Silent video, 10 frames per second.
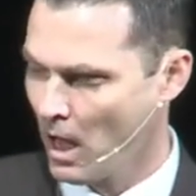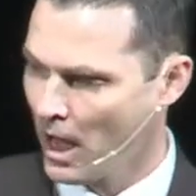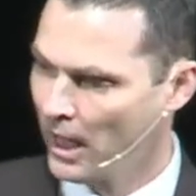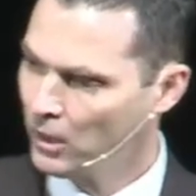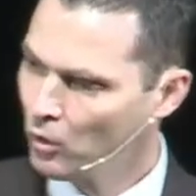
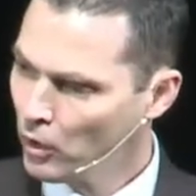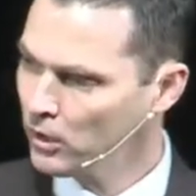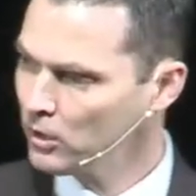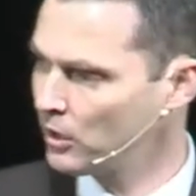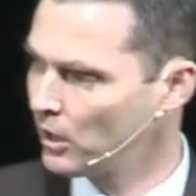And in
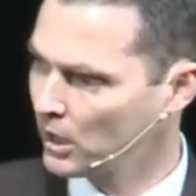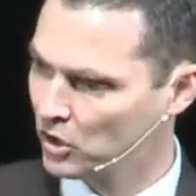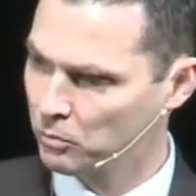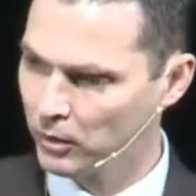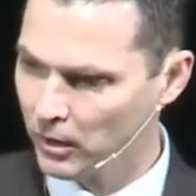order to
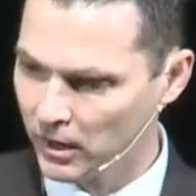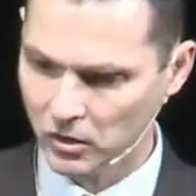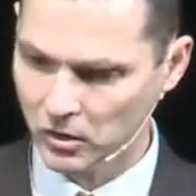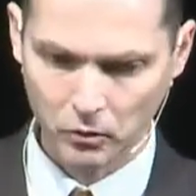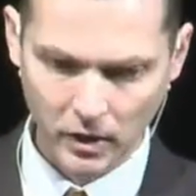experience
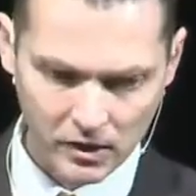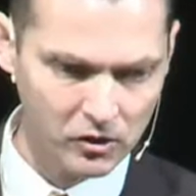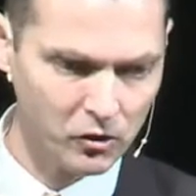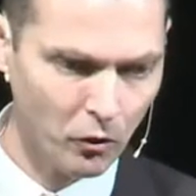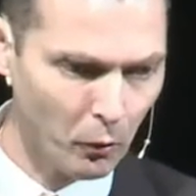the
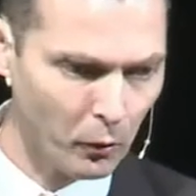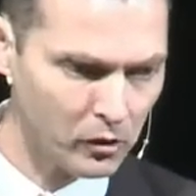presence of the Holy